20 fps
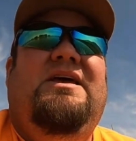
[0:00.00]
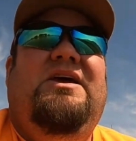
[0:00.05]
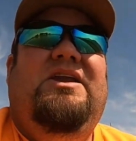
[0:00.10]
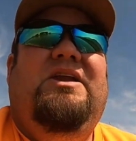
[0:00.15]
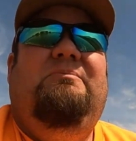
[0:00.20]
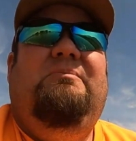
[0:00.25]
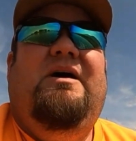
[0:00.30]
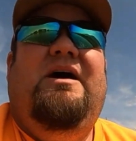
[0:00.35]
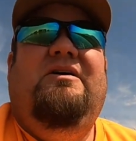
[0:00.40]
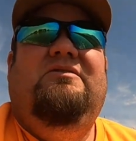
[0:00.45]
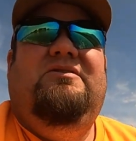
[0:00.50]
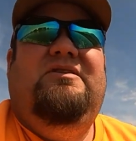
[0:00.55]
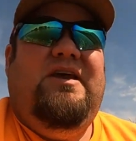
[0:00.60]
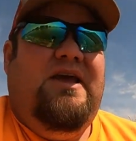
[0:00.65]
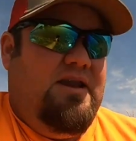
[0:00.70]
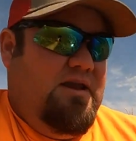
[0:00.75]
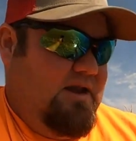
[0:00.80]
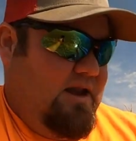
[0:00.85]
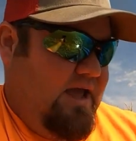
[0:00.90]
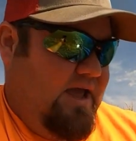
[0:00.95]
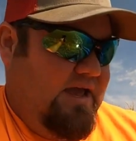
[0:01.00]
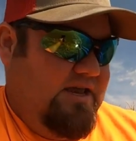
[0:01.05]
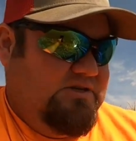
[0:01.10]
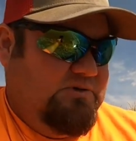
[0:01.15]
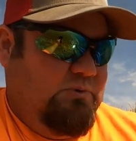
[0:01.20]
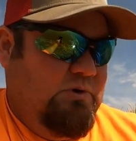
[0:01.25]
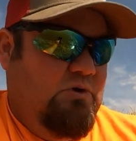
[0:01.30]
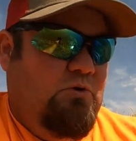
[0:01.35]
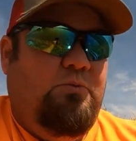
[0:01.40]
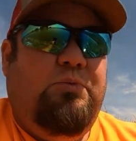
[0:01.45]
in about 10
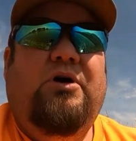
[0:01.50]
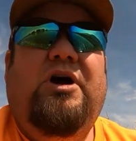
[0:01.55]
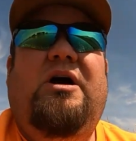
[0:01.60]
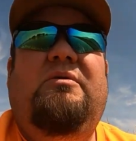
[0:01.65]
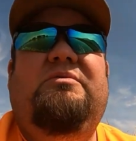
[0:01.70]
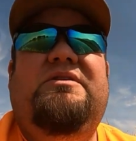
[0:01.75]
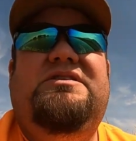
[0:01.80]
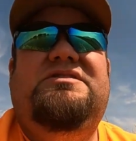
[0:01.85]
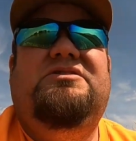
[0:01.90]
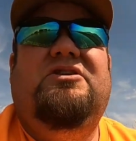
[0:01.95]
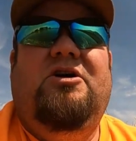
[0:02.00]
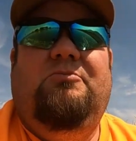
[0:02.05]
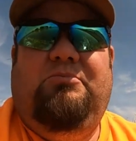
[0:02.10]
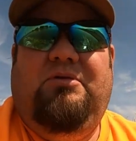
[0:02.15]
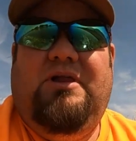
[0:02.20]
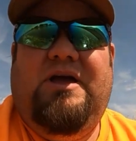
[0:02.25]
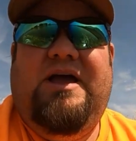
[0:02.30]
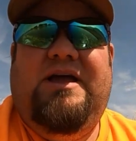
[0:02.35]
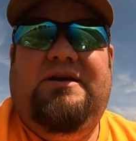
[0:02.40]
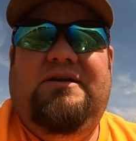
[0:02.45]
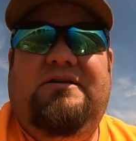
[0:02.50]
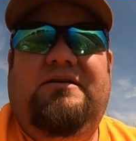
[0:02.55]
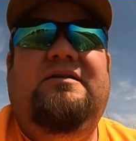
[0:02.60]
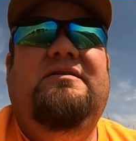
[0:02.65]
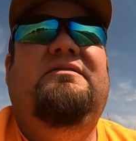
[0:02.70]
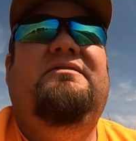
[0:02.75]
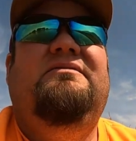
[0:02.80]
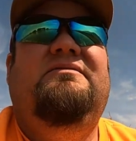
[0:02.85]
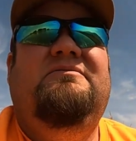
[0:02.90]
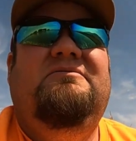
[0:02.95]
days we will probably start planting
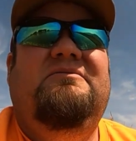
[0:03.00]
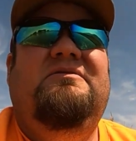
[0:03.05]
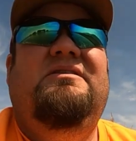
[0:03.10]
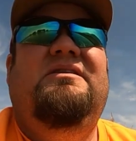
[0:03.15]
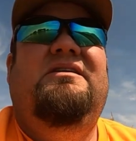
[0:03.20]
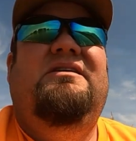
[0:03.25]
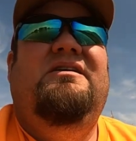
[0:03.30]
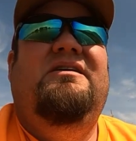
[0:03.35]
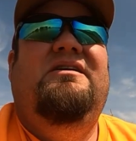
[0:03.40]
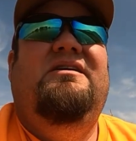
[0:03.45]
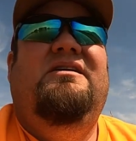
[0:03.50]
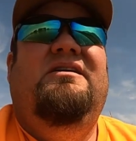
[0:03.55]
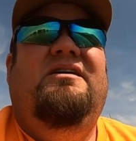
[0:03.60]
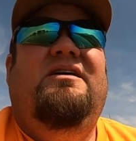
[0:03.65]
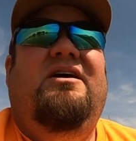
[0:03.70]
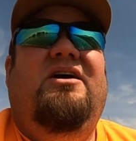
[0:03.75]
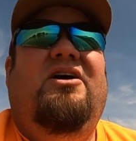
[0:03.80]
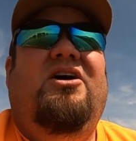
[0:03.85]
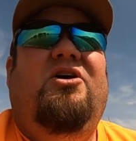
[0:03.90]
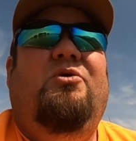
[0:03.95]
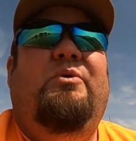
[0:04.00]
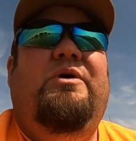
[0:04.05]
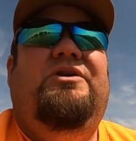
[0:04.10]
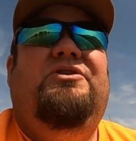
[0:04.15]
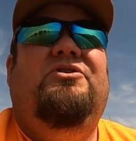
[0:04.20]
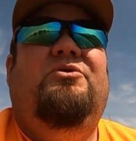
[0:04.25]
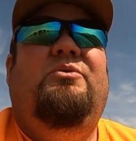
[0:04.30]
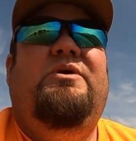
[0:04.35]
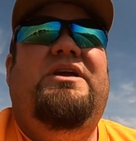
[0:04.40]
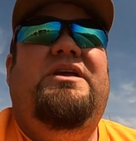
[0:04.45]
our
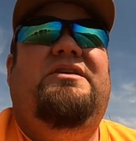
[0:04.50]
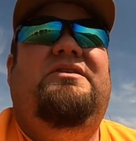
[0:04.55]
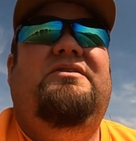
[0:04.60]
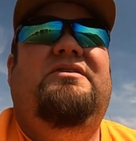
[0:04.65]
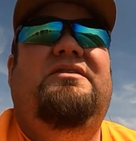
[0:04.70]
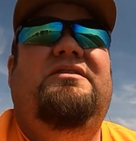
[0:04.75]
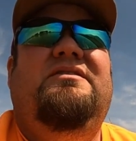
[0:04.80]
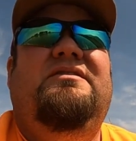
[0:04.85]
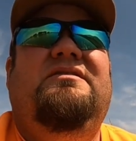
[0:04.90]
winter wheat.